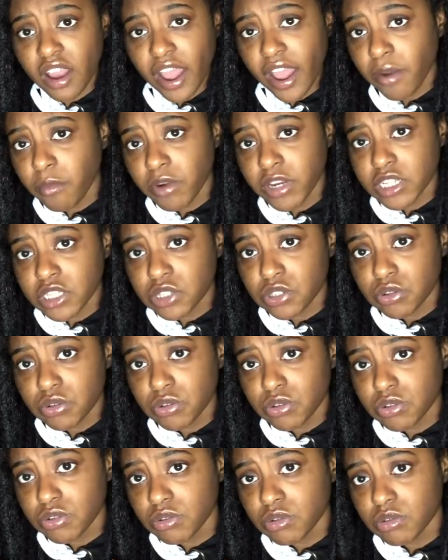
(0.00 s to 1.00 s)
I went
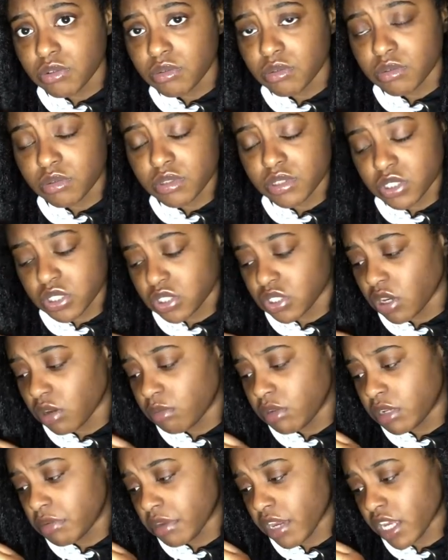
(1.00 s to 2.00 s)
through so
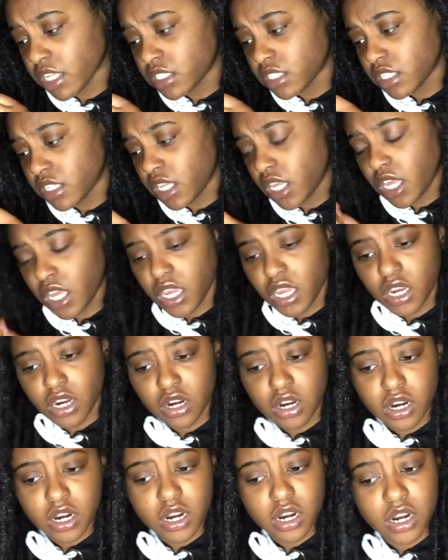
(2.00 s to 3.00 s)
many packs of
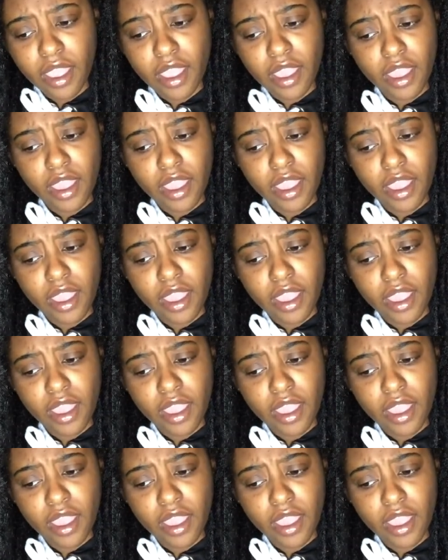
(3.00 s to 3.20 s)
hair